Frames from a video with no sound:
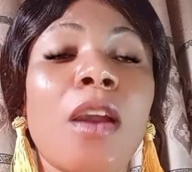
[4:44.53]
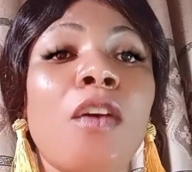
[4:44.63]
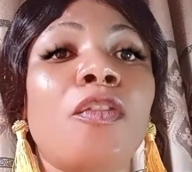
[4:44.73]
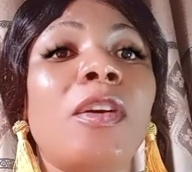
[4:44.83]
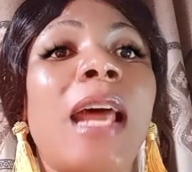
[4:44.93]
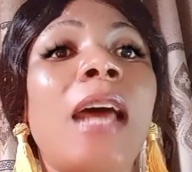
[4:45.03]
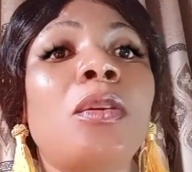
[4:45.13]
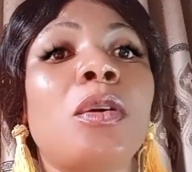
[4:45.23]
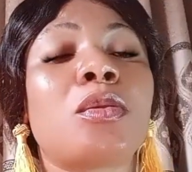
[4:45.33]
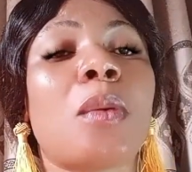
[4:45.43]
For that
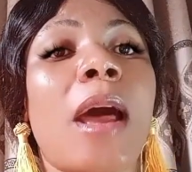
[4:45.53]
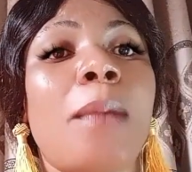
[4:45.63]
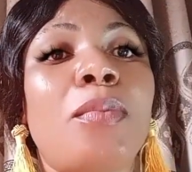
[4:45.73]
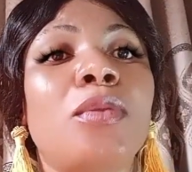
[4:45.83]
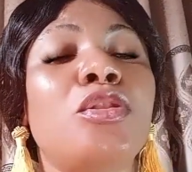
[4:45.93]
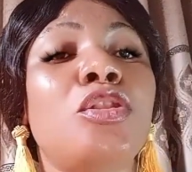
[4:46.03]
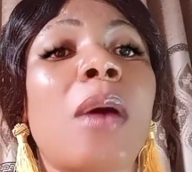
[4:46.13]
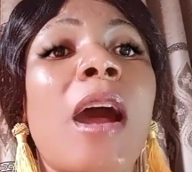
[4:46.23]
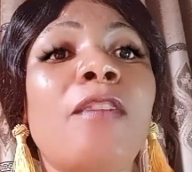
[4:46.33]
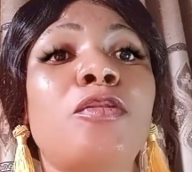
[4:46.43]
not to happen, you
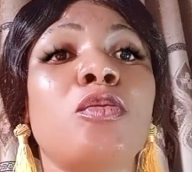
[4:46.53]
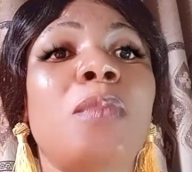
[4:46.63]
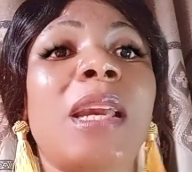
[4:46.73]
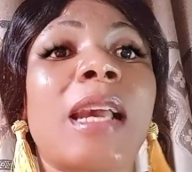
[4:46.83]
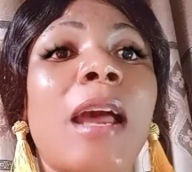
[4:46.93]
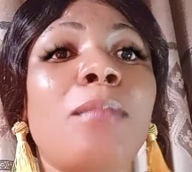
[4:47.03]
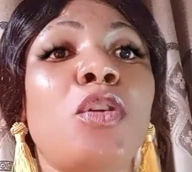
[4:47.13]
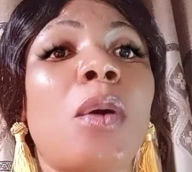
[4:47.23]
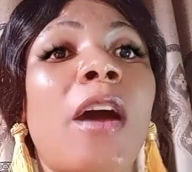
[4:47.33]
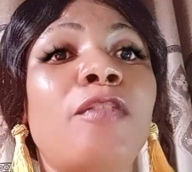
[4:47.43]
have to be calm,
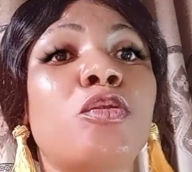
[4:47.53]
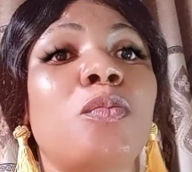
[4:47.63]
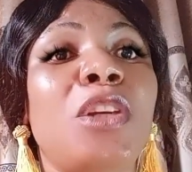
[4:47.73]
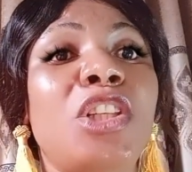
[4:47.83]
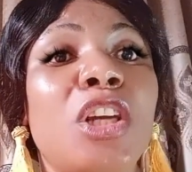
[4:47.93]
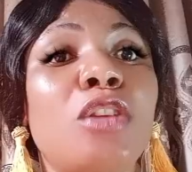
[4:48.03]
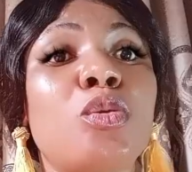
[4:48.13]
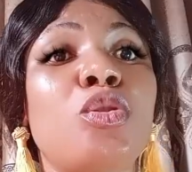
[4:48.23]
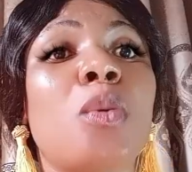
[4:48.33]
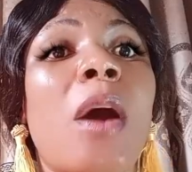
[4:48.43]
you have to be
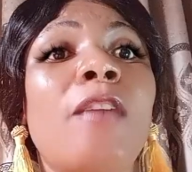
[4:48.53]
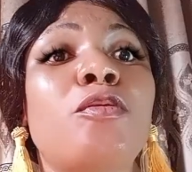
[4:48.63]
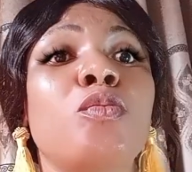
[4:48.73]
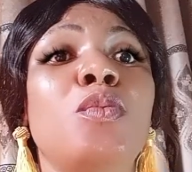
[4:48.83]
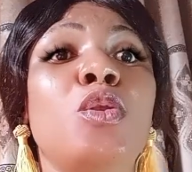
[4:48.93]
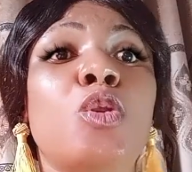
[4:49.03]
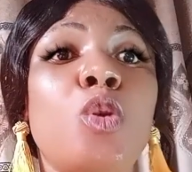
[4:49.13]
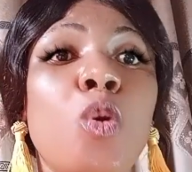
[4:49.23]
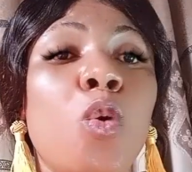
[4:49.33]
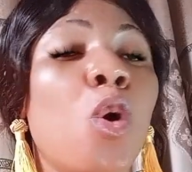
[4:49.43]
gentle, you have to be
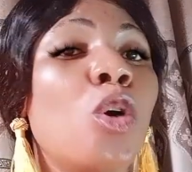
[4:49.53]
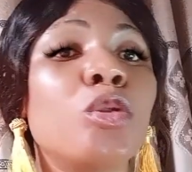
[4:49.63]
slow.